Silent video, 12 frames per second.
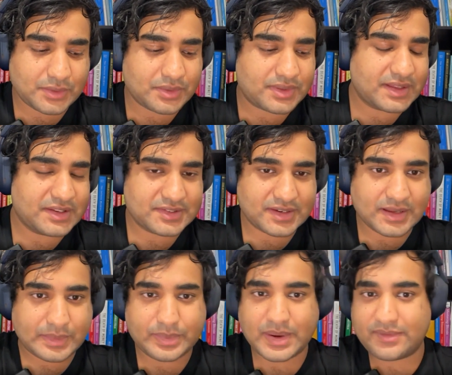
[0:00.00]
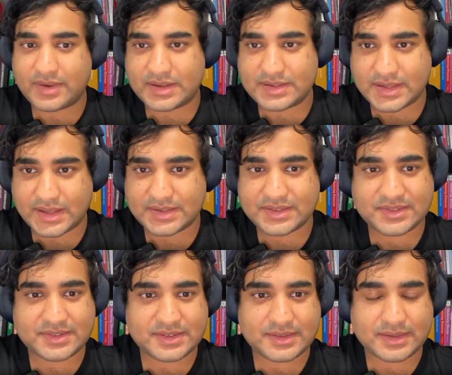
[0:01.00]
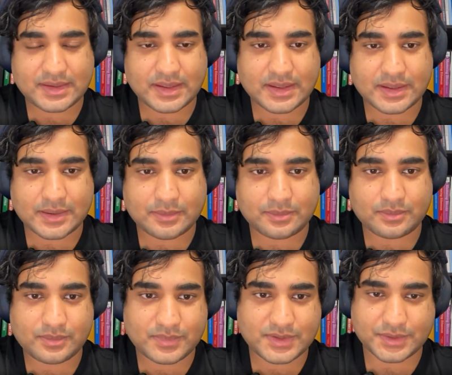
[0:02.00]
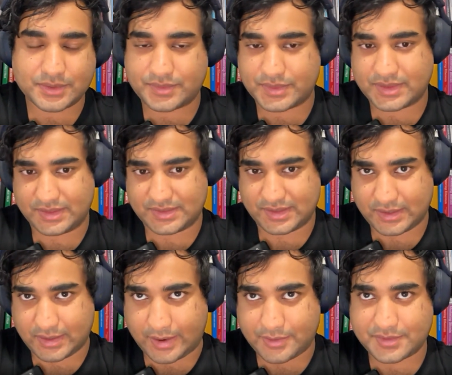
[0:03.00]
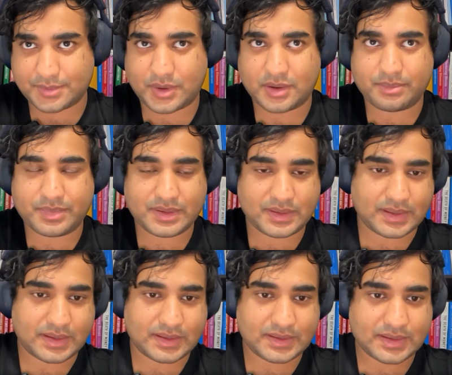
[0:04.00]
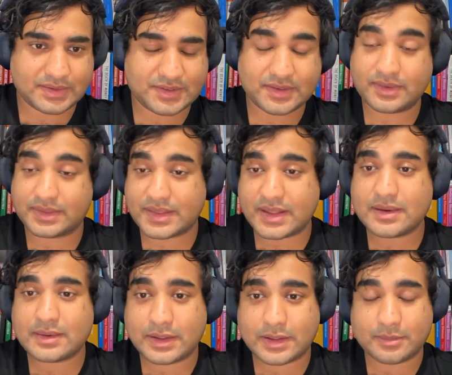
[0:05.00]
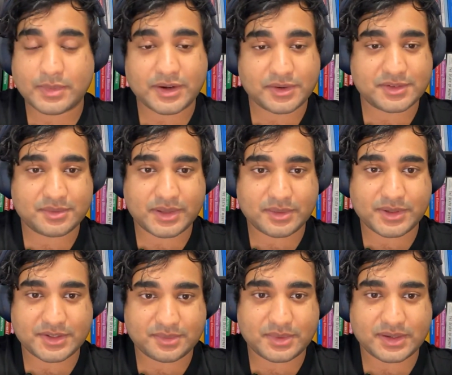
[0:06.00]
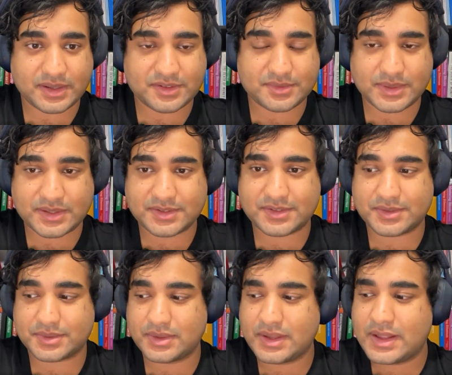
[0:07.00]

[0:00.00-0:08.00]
things like private intents, so for things like cow swap and stuff like that, might also be a possibility as well. So